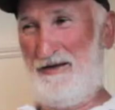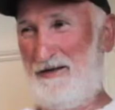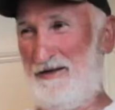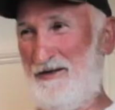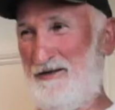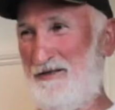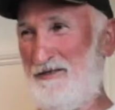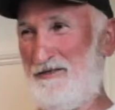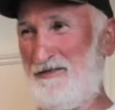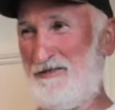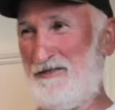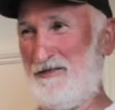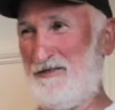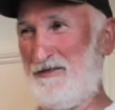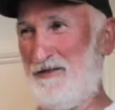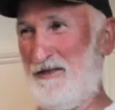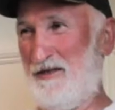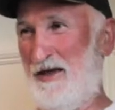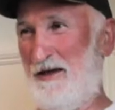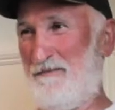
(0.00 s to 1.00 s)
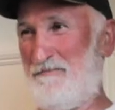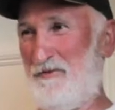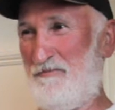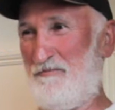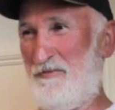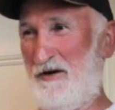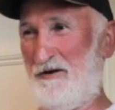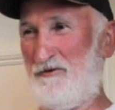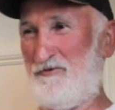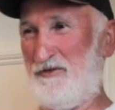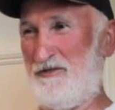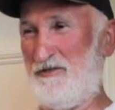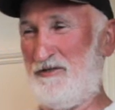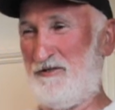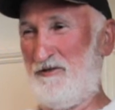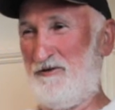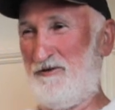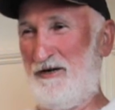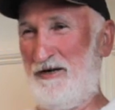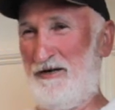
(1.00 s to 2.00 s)
at least the Hapimag
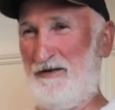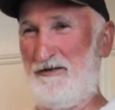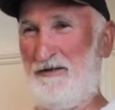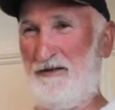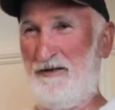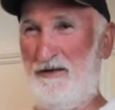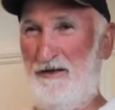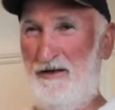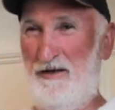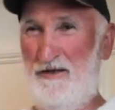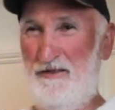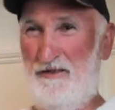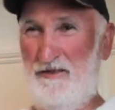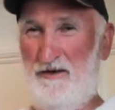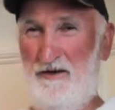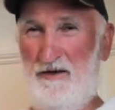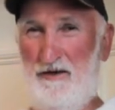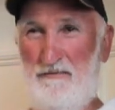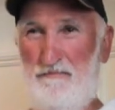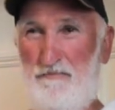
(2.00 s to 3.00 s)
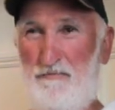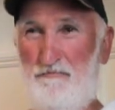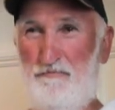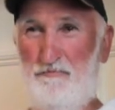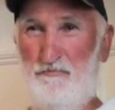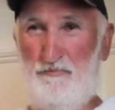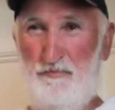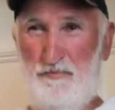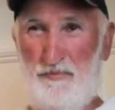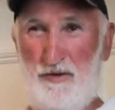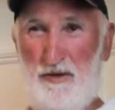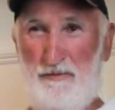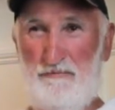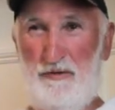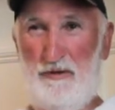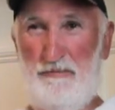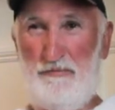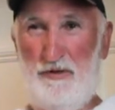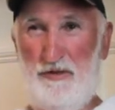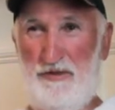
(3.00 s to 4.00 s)
Resort and the
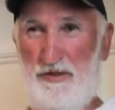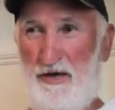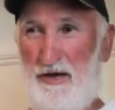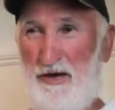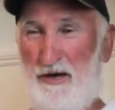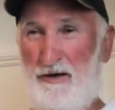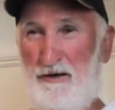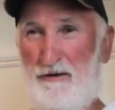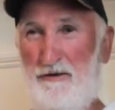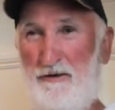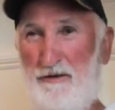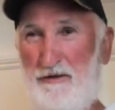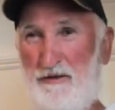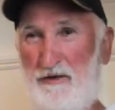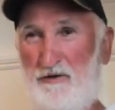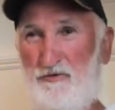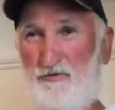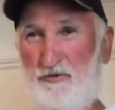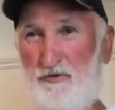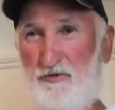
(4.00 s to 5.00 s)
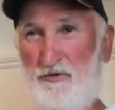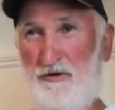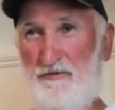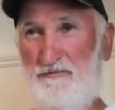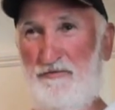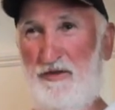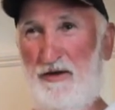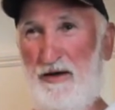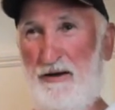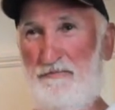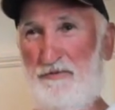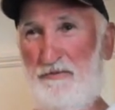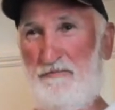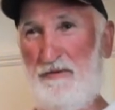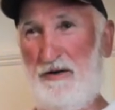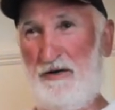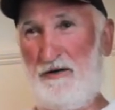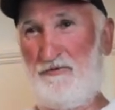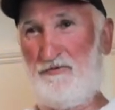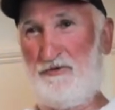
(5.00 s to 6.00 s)
people there, the crew of the
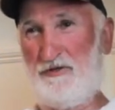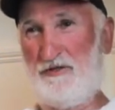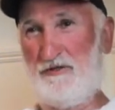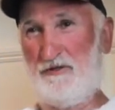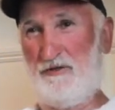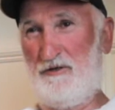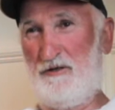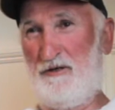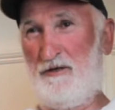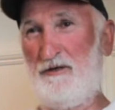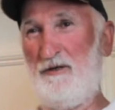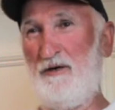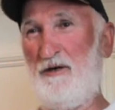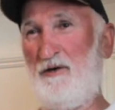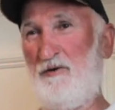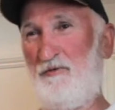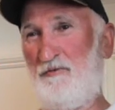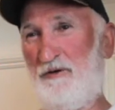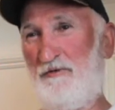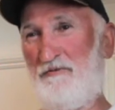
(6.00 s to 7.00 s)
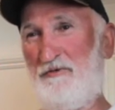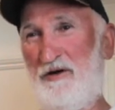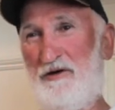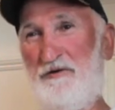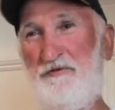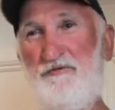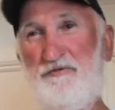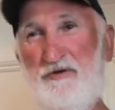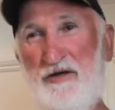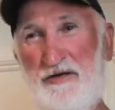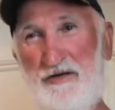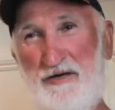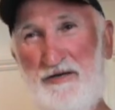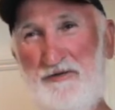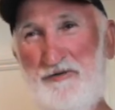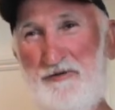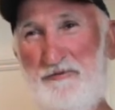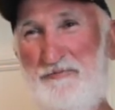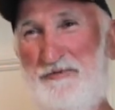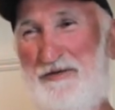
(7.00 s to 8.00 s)
Hapimag Resort were very friendly
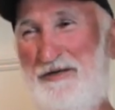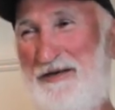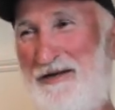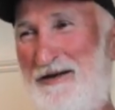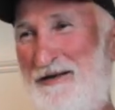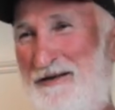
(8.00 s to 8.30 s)
to me